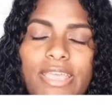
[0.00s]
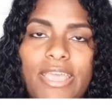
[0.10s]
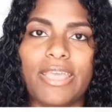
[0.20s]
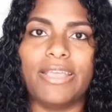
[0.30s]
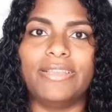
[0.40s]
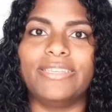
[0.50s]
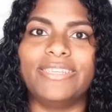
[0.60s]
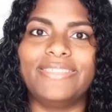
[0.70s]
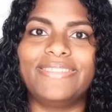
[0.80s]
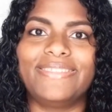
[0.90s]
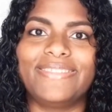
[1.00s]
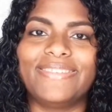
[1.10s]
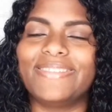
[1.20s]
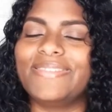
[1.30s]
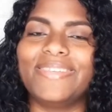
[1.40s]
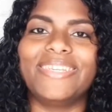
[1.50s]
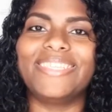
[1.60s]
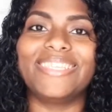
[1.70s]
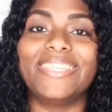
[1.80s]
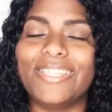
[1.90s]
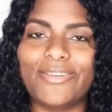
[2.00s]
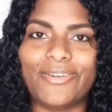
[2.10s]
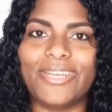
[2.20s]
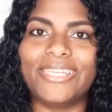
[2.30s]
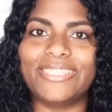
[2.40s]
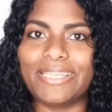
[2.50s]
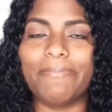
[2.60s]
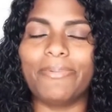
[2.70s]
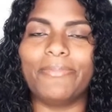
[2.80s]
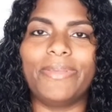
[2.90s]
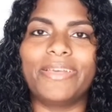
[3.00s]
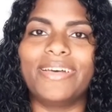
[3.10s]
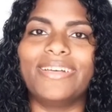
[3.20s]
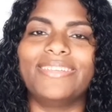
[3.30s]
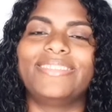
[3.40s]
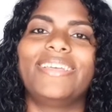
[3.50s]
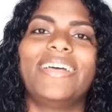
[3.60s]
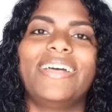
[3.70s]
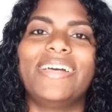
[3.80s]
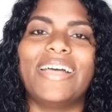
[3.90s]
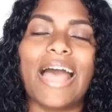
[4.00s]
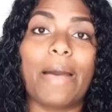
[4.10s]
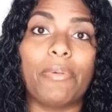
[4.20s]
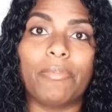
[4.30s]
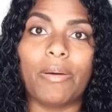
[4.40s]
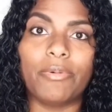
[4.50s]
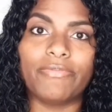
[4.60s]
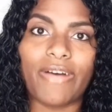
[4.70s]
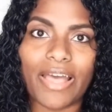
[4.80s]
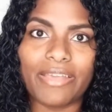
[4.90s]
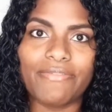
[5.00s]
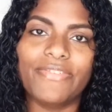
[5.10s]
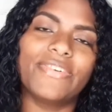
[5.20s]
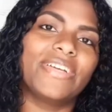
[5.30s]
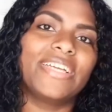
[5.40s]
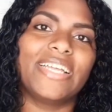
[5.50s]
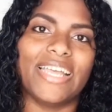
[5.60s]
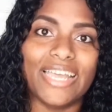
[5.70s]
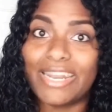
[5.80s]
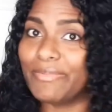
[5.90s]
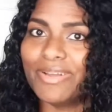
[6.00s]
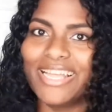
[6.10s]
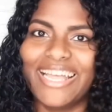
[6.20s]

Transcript: And it's it's literally simple because I'm a mom of five and I